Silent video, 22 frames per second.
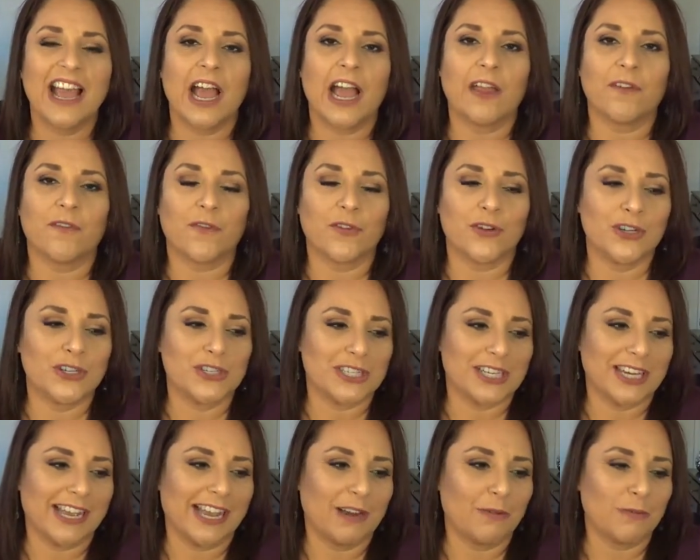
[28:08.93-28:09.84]
I
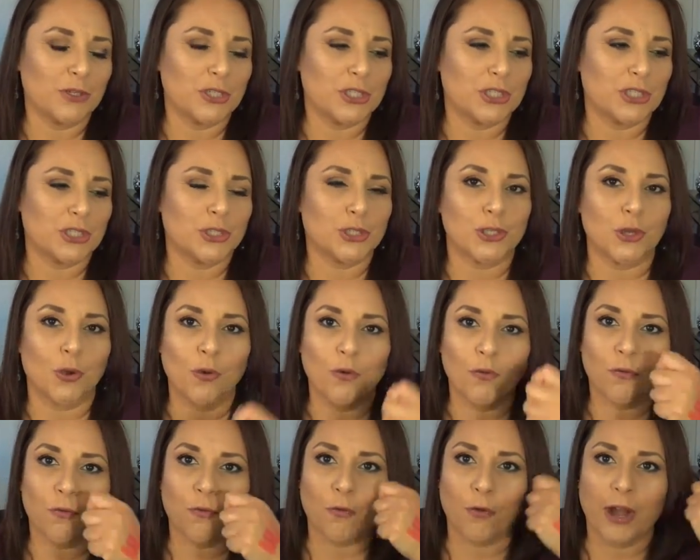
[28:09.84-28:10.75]
was just
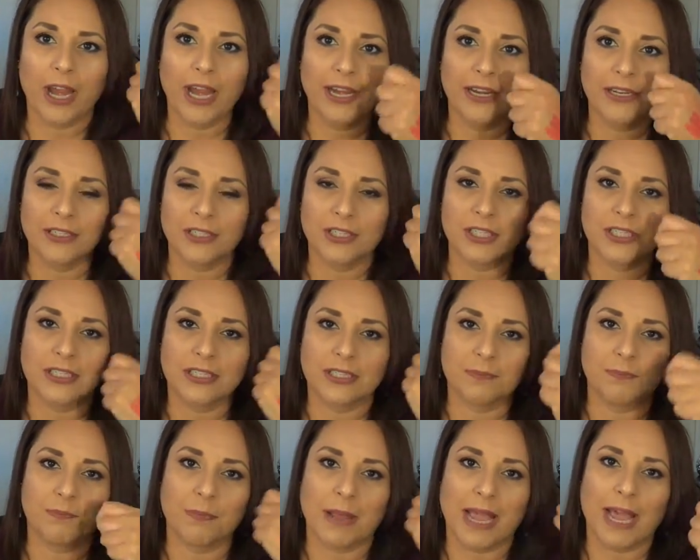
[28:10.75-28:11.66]
so afraid to
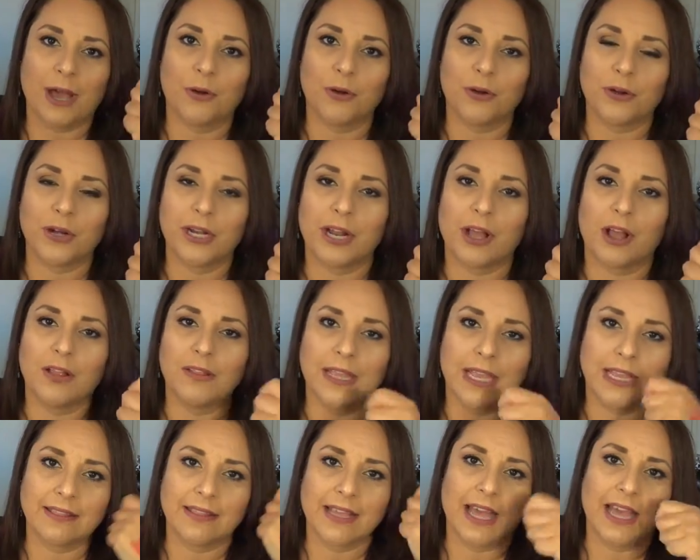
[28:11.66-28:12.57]
just powder it on
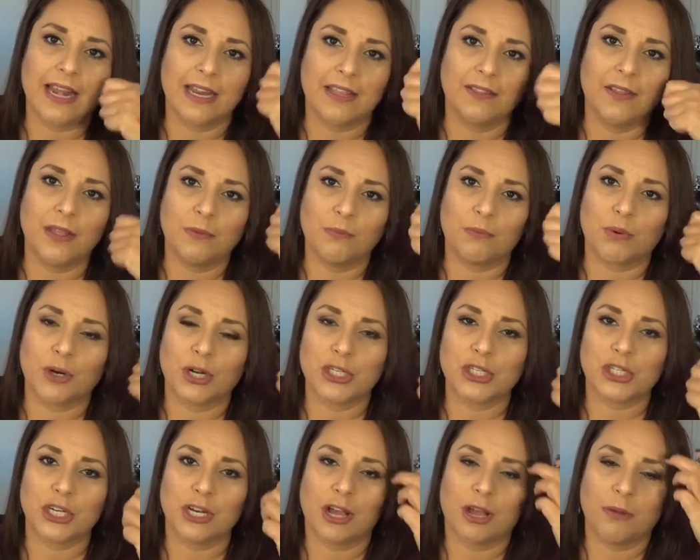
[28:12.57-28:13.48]
like that and then
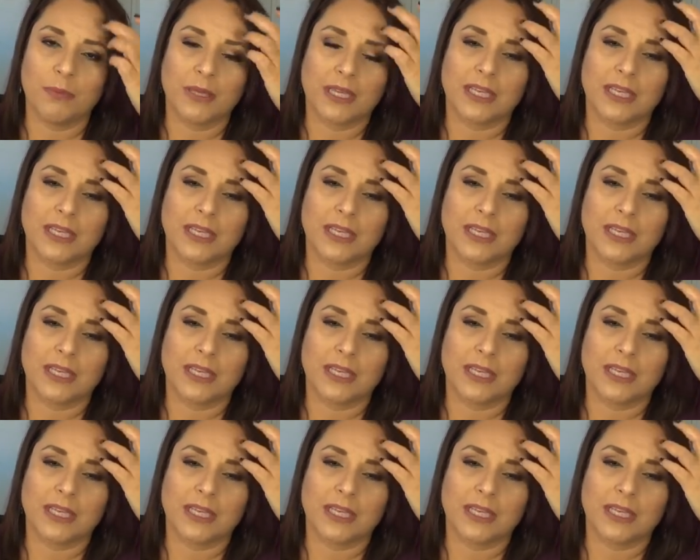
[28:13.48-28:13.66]
brush it on,